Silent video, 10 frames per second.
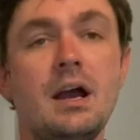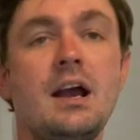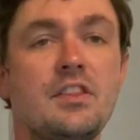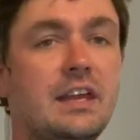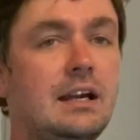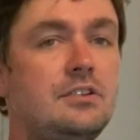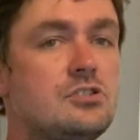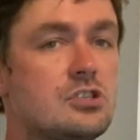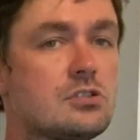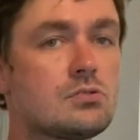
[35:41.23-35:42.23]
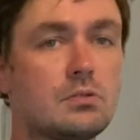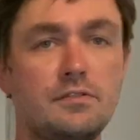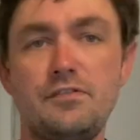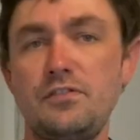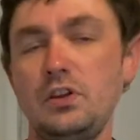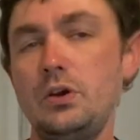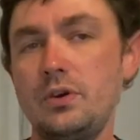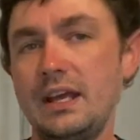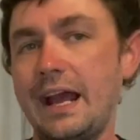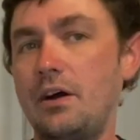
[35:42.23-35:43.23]
the gun's just sort of
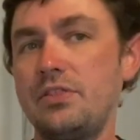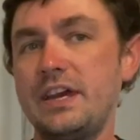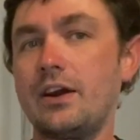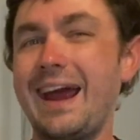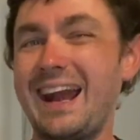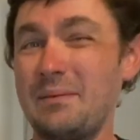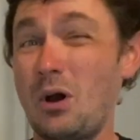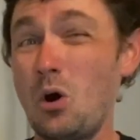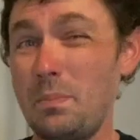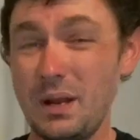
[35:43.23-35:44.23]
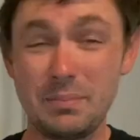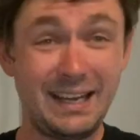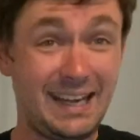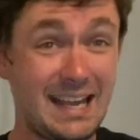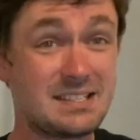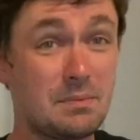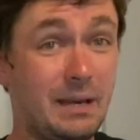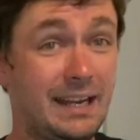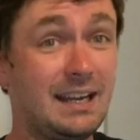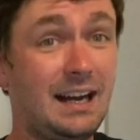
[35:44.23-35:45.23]
floating out there, and I'm hoping by guess and by
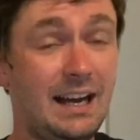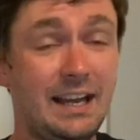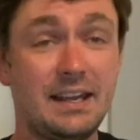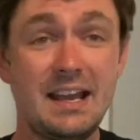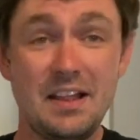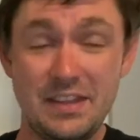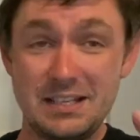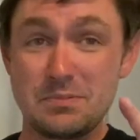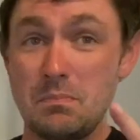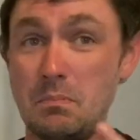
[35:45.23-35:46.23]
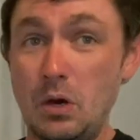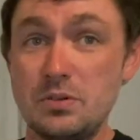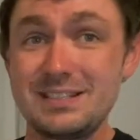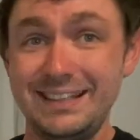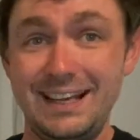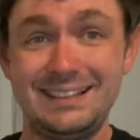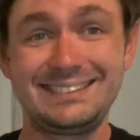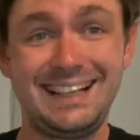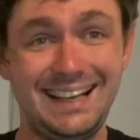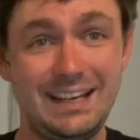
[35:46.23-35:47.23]
God that it's mostly
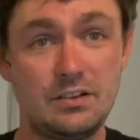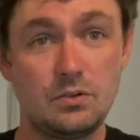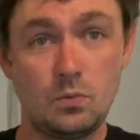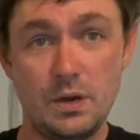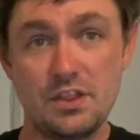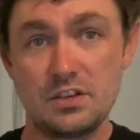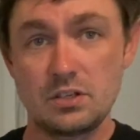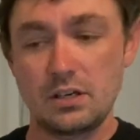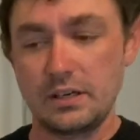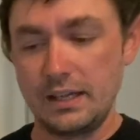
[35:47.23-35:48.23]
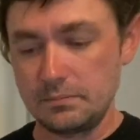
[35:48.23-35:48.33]
aligned with the target.